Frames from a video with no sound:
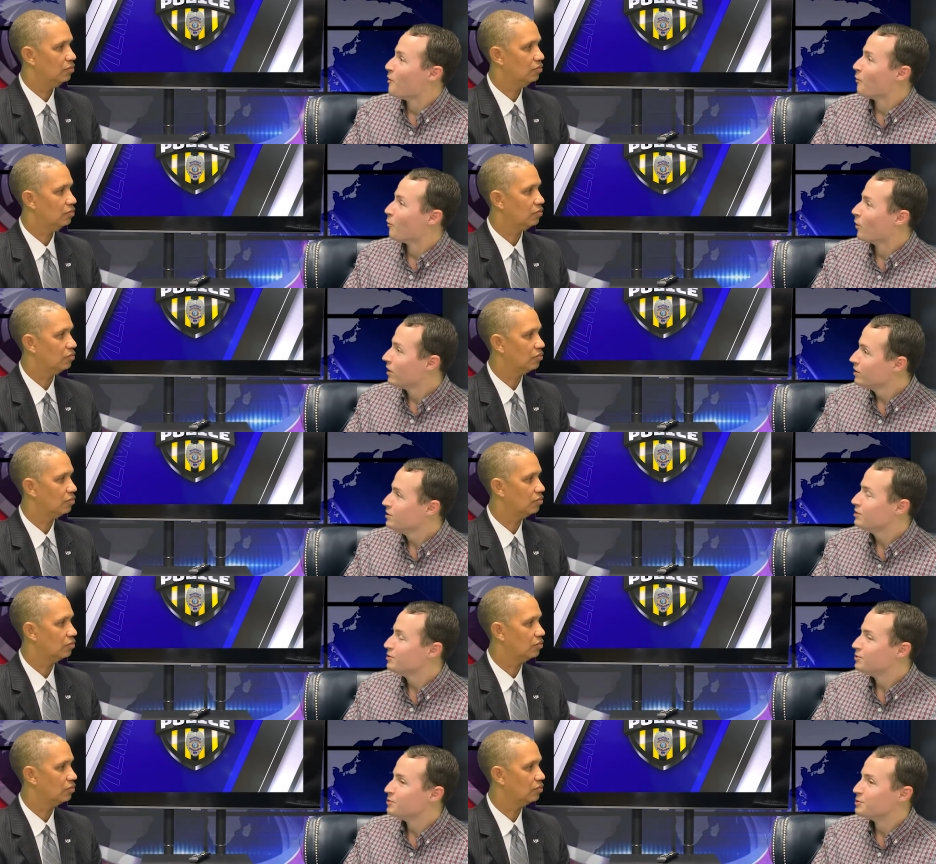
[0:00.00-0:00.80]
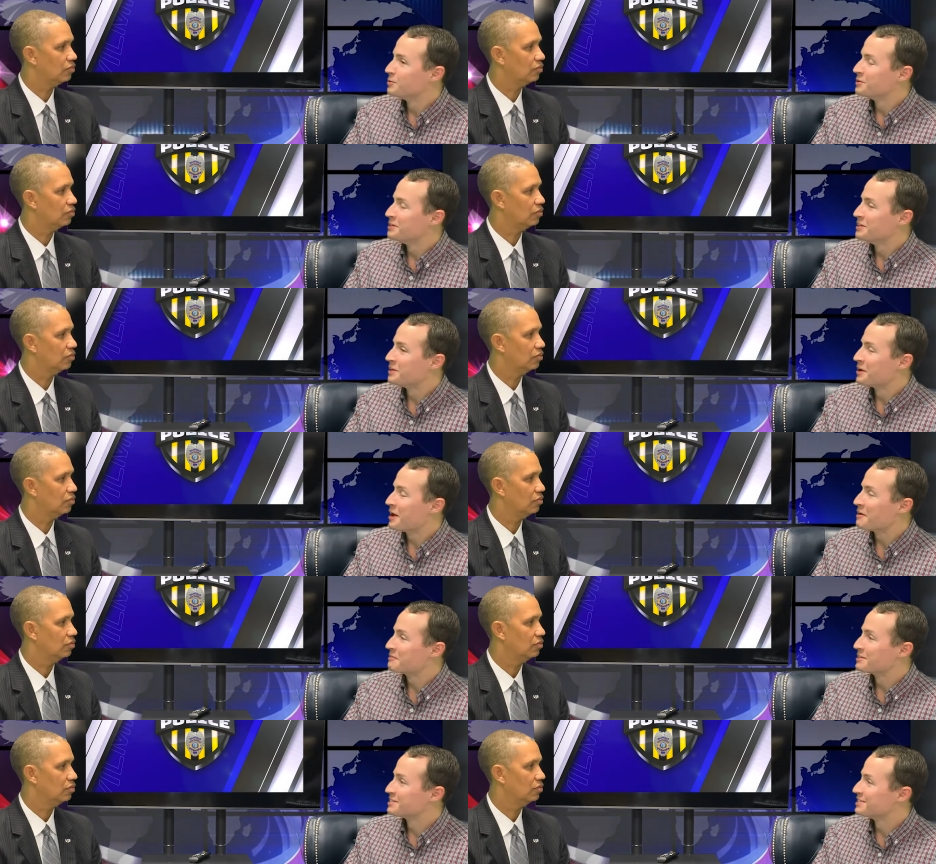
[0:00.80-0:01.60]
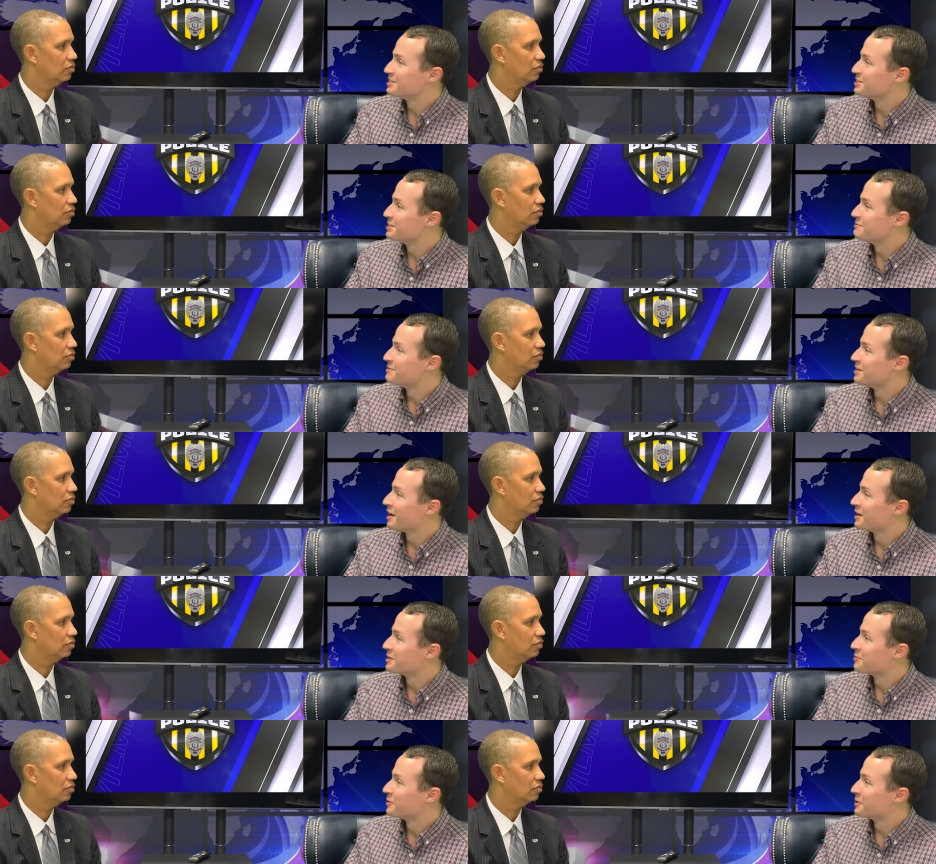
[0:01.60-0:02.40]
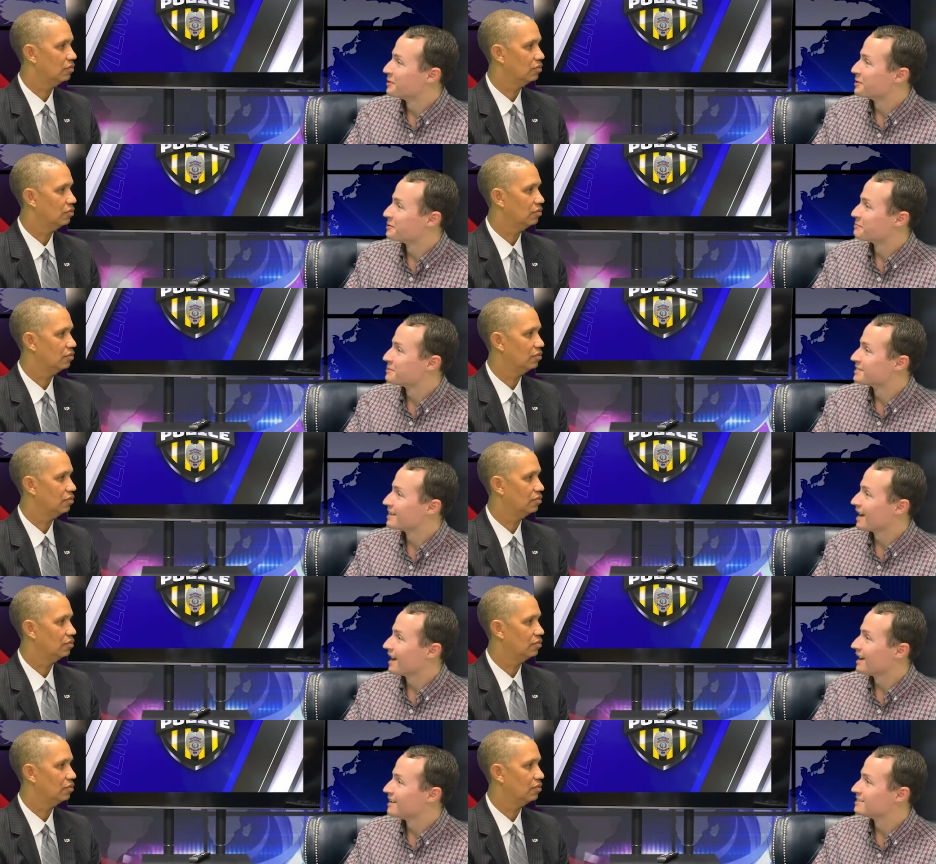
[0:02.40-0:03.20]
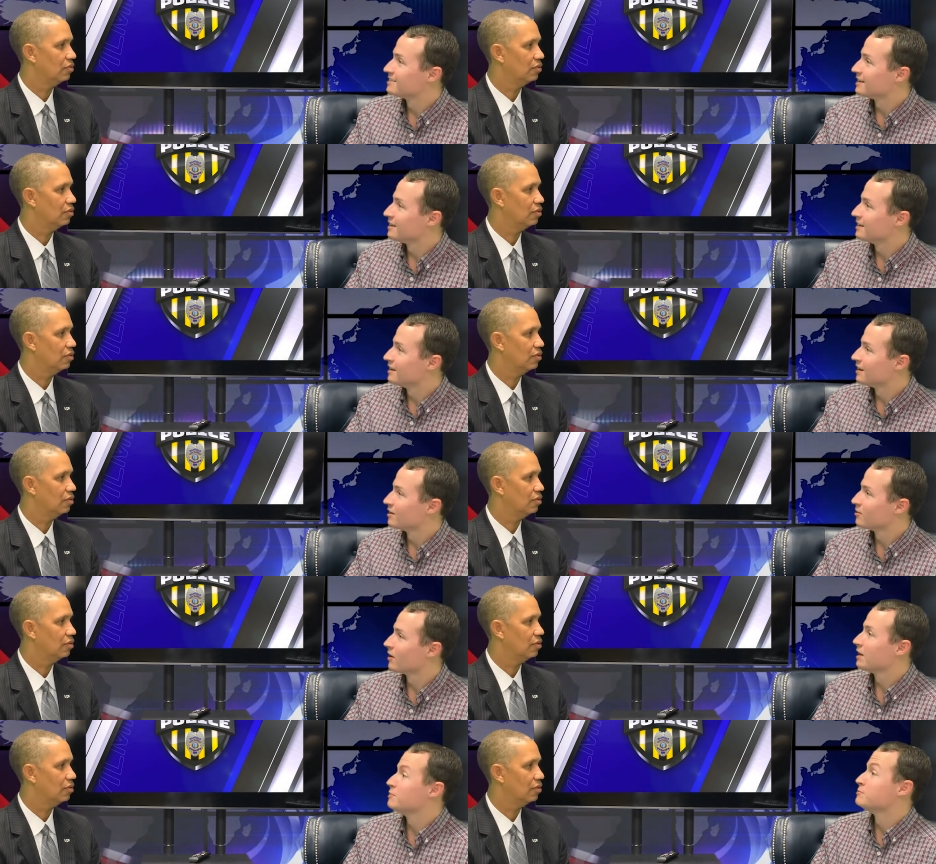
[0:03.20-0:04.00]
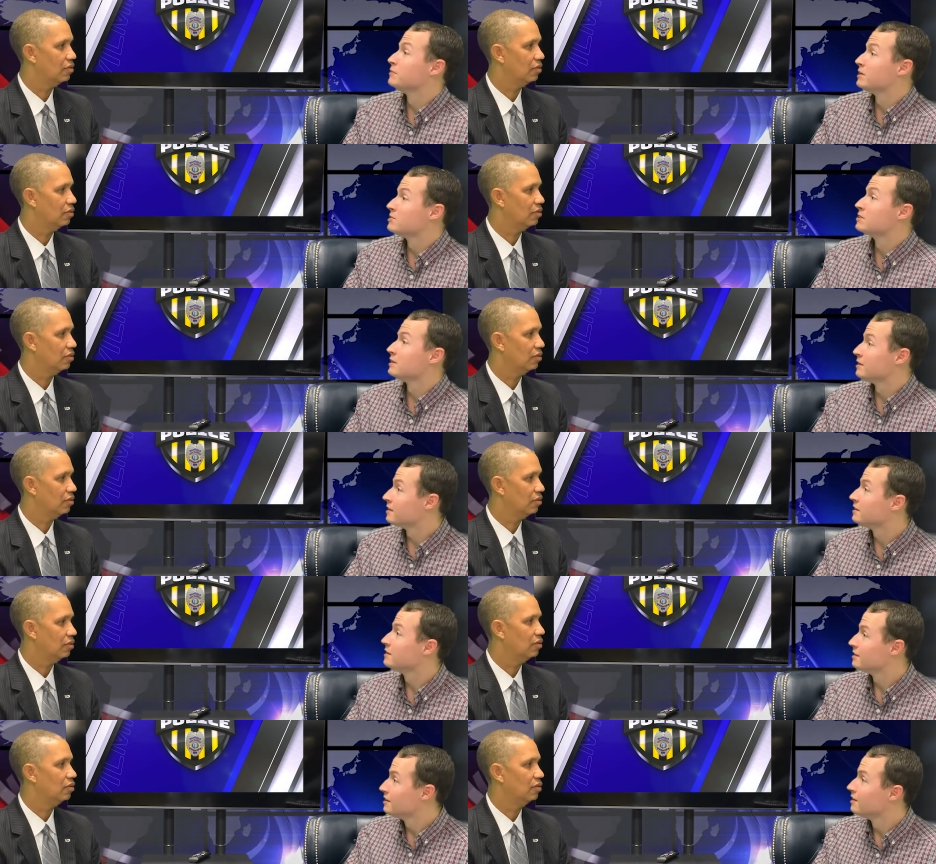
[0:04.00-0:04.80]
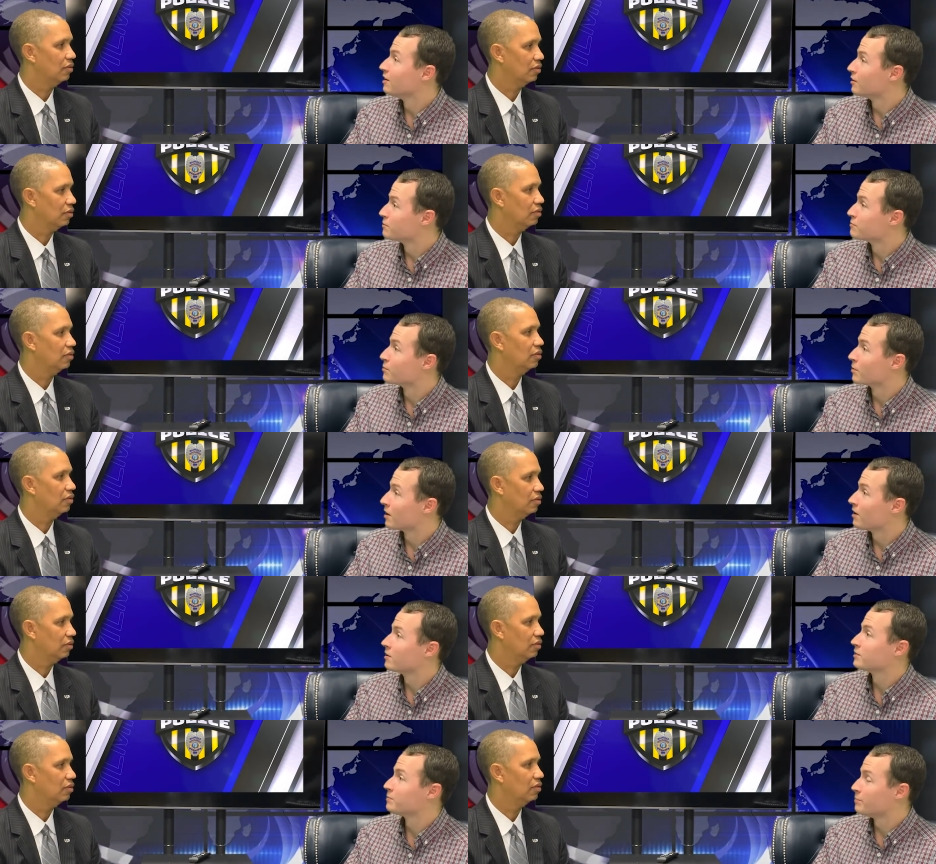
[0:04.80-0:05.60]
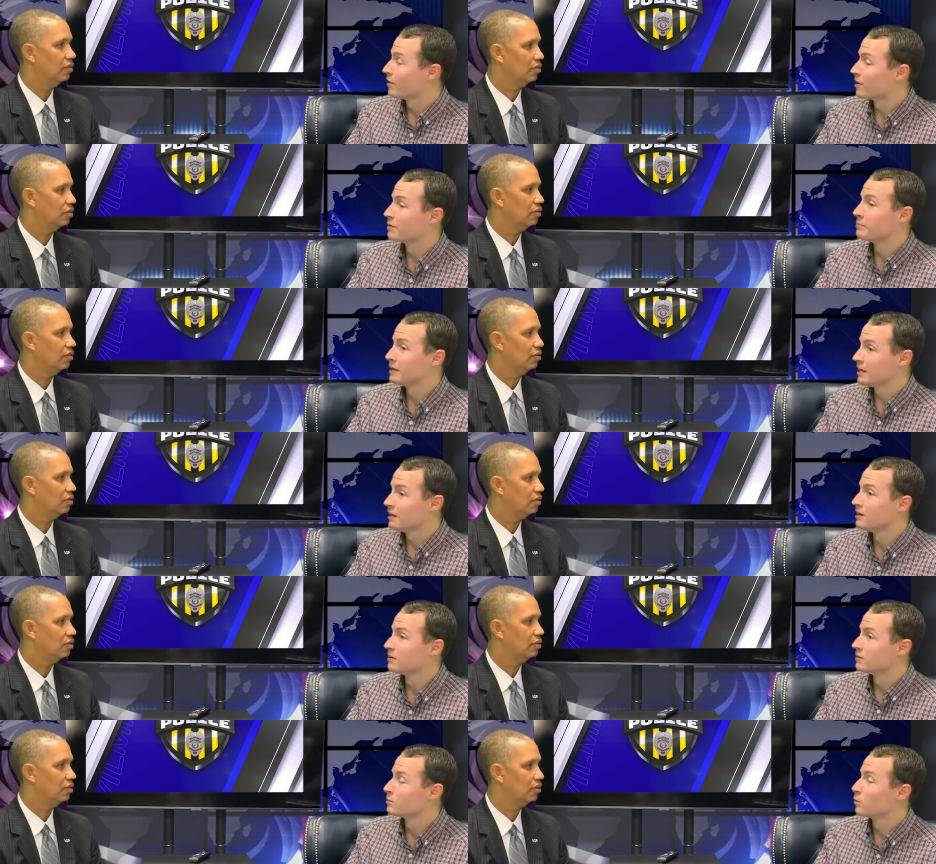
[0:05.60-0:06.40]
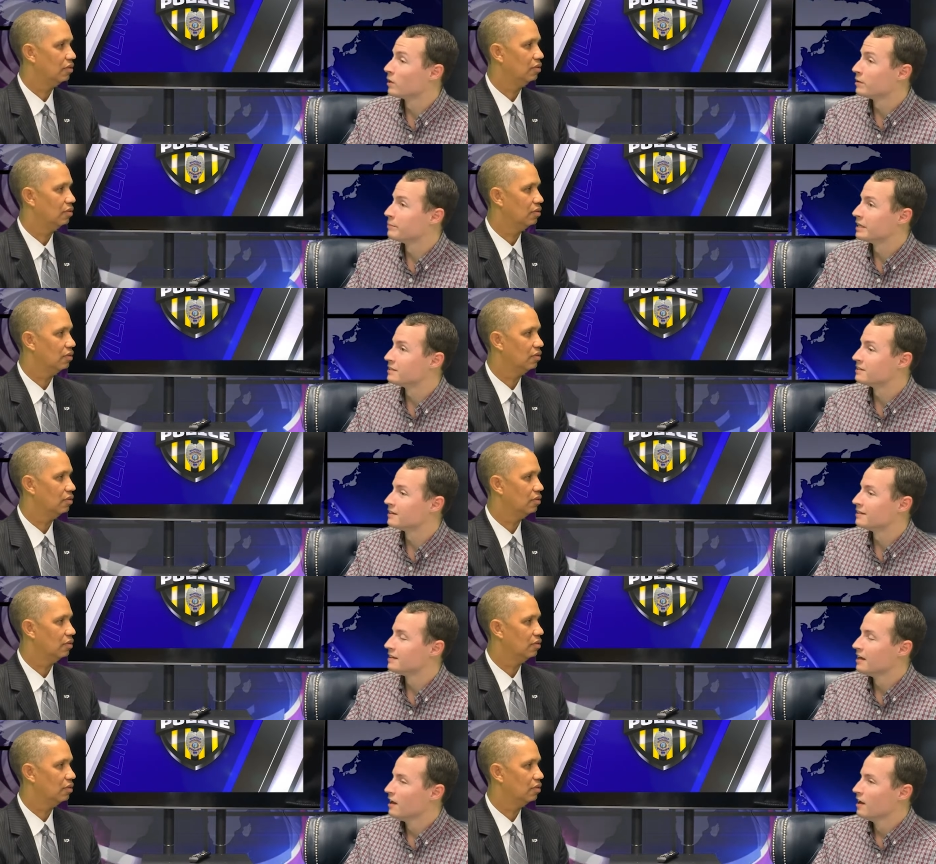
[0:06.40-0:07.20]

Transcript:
Speaker 1: what do you, you know, obviously Chief Donnie Williams has a, a great vision, you know, for our department here in Wilmington.